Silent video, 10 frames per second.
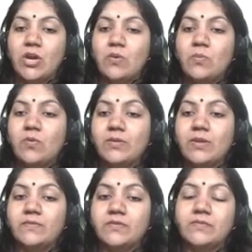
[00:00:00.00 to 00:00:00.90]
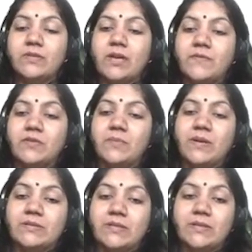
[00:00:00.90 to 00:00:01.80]
more than 15 after
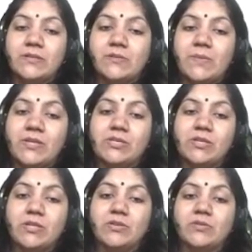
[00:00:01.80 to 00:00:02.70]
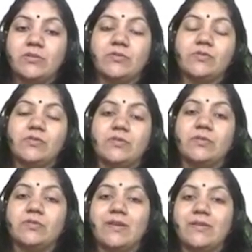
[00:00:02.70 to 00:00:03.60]
passing a special resolution.
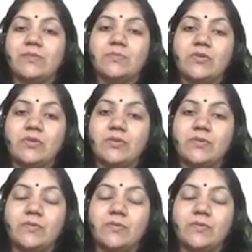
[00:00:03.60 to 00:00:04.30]
That is important.